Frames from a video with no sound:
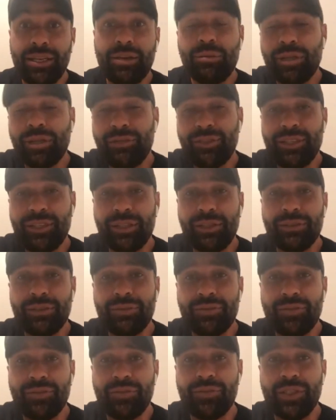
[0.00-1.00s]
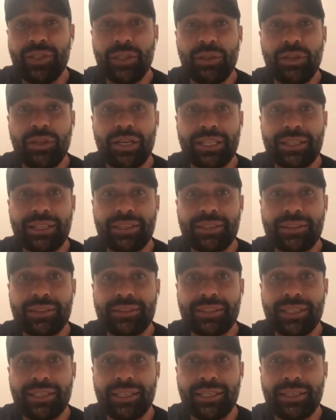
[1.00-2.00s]
Yeah, well, I feel like
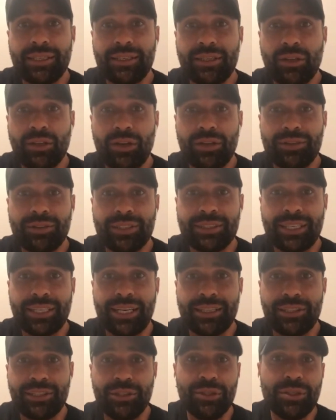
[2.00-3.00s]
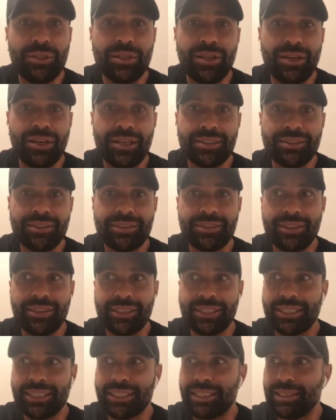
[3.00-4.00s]
that a lot of us aren't utilised,
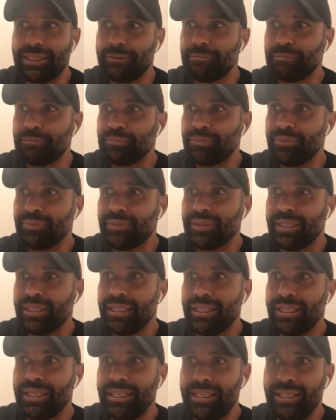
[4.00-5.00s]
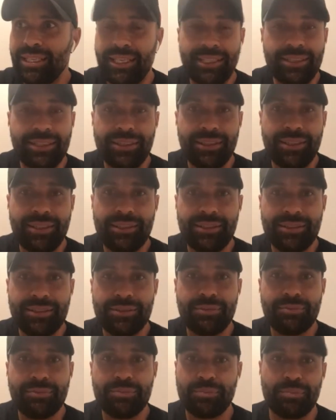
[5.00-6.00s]
like
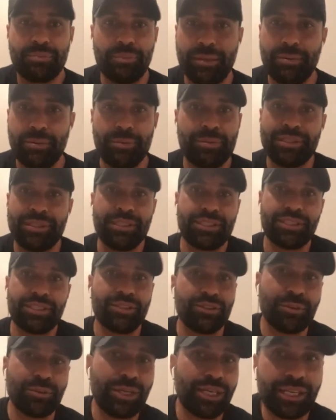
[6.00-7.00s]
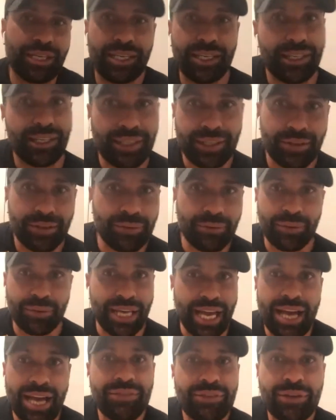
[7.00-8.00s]
in maybe positions where
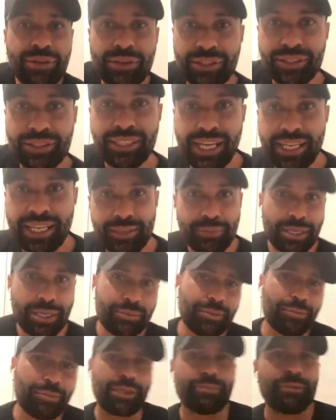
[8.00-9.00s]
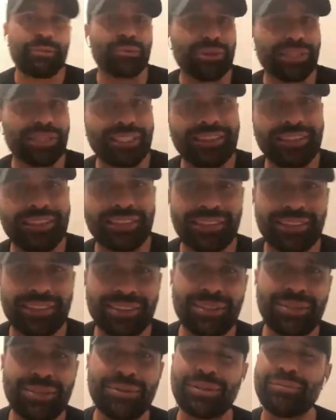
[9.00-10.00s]
we have got a say and maybe people will listen.
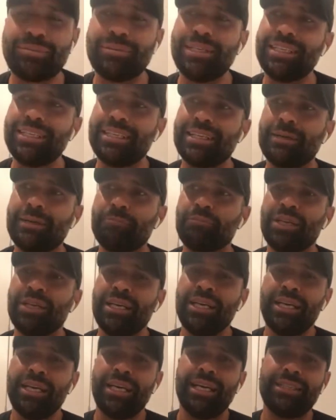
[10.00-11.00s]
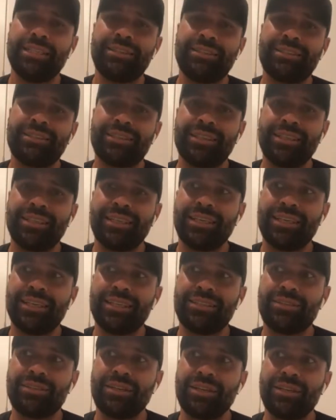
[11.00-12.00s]
You know what I mean? It's
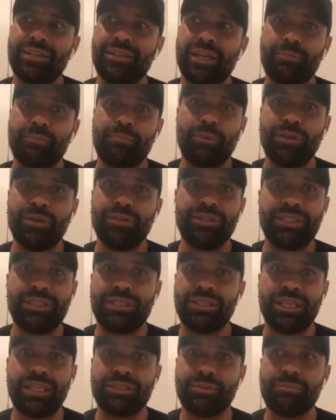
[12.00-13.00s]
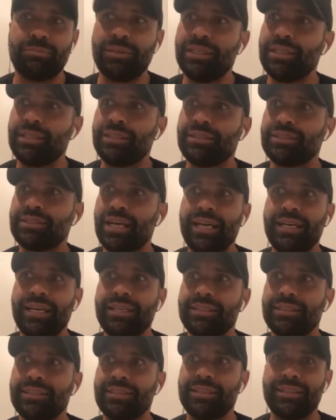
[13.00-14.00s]
like Bosnich has a big
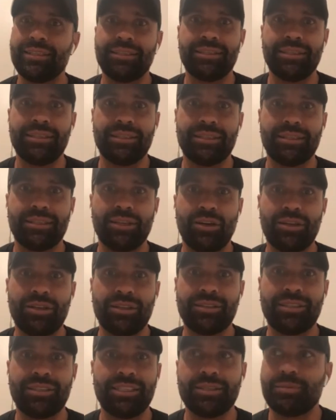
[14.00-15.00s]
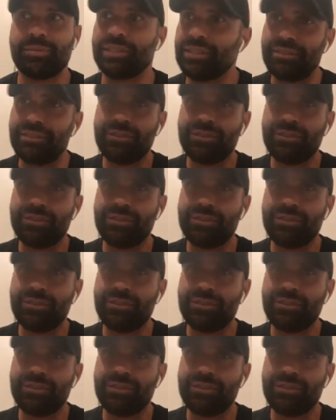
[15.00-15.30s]
say in a lot of things,